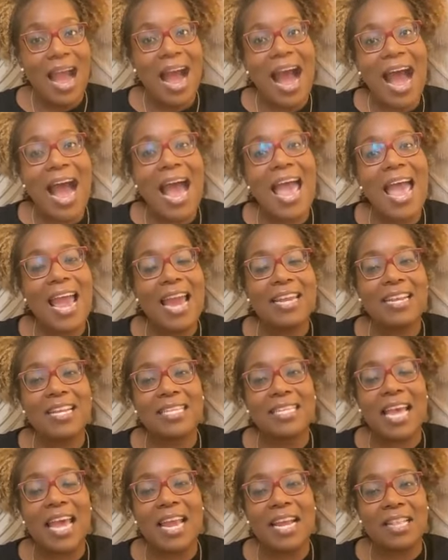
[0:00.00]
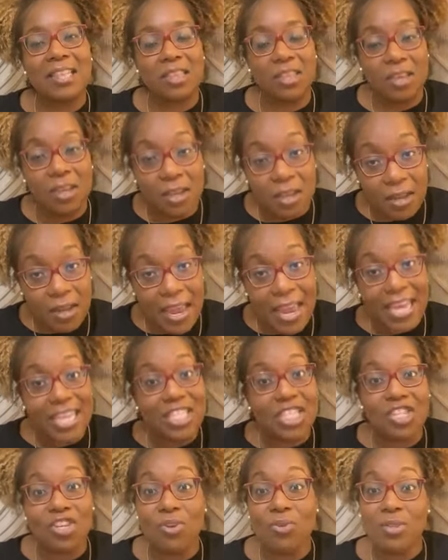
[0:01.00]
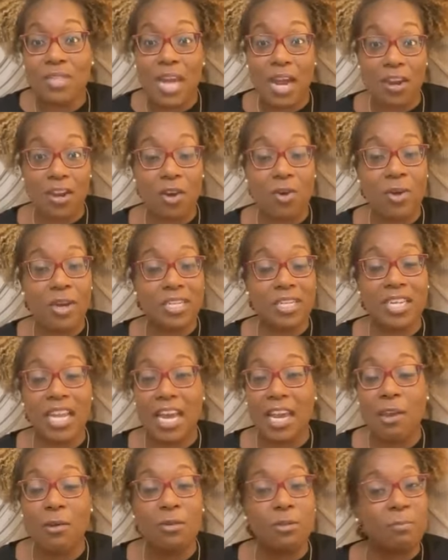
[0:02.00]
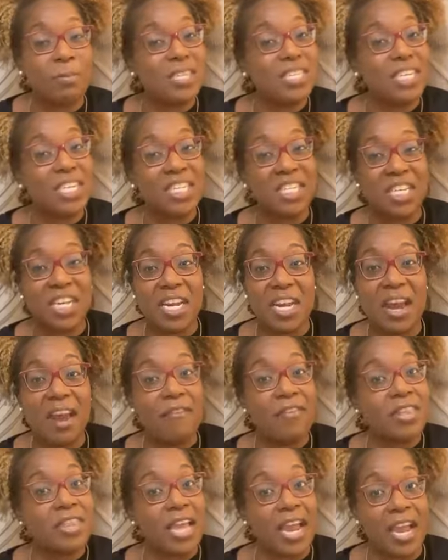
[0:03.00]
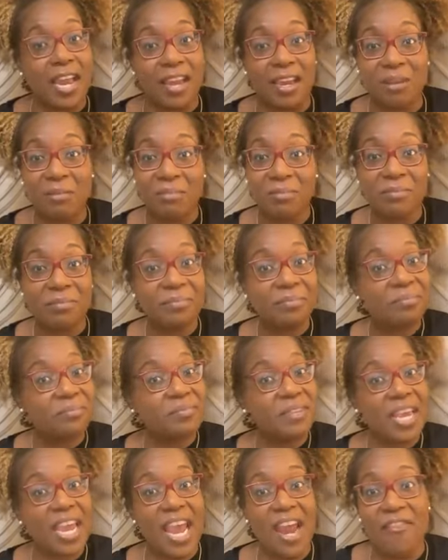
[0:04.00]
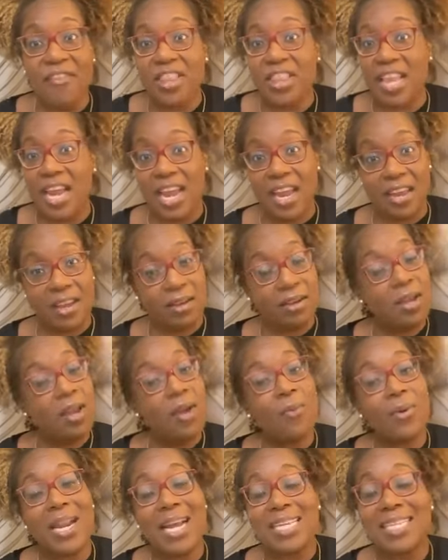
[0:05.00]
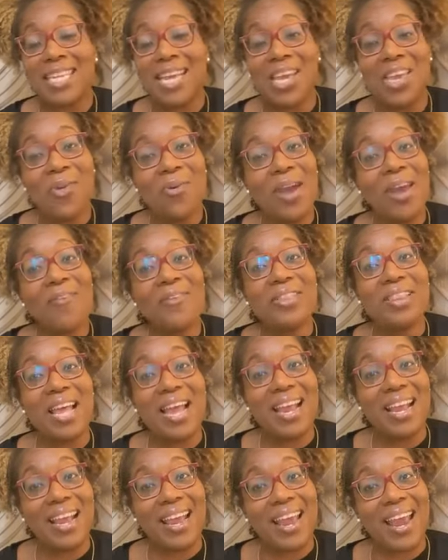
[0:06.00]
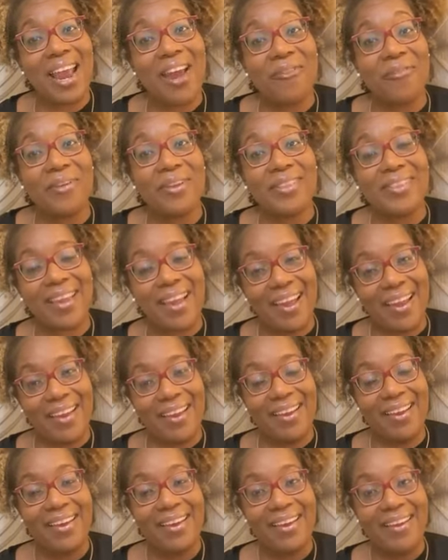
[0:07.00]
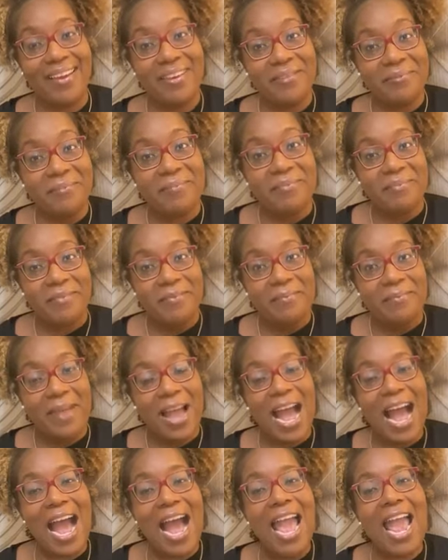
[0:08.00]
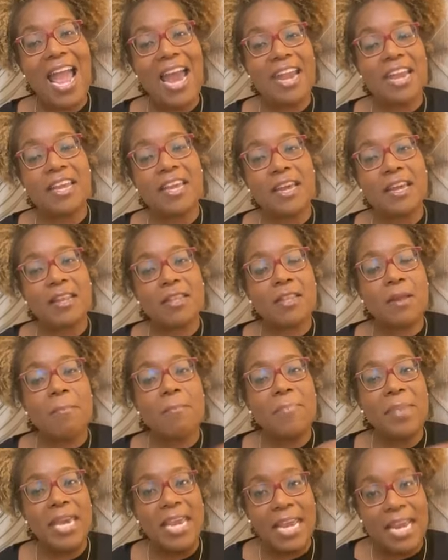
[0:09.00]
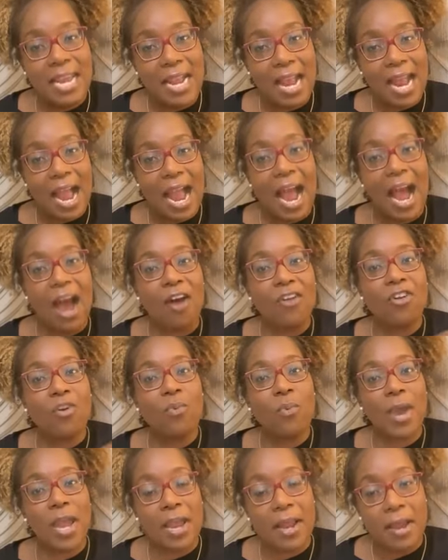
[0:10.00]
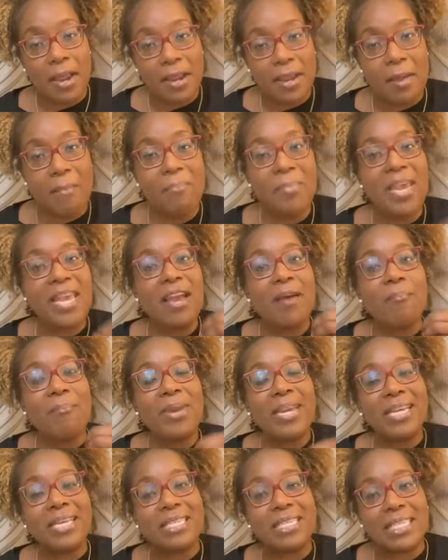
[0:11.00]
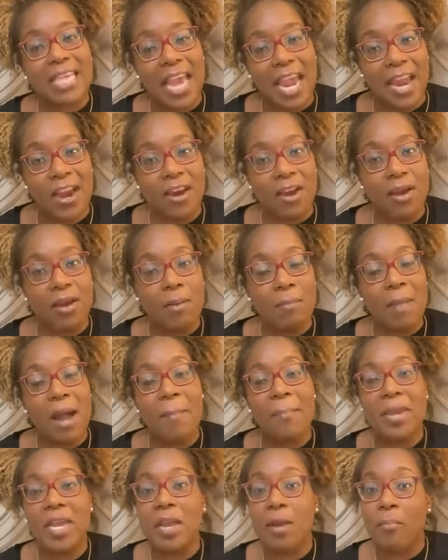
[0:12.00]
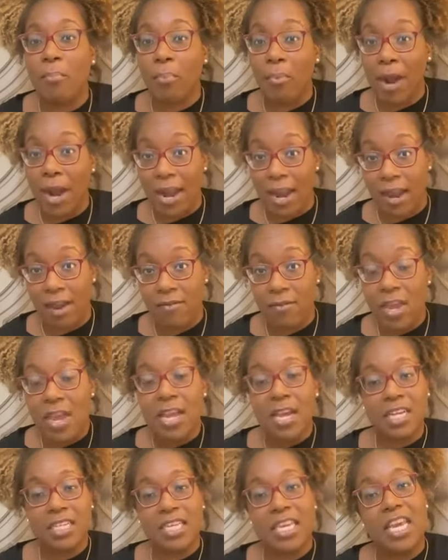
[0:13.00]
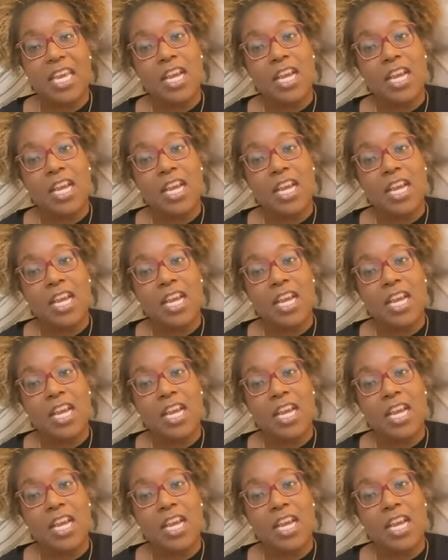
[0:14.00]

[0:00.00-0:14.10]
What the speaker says: I had to take the excuse out the question. Like he was positioning everything. Everything. When I tell you everything, everything. I had to get the me out the way. The me of being scared by being brave. Because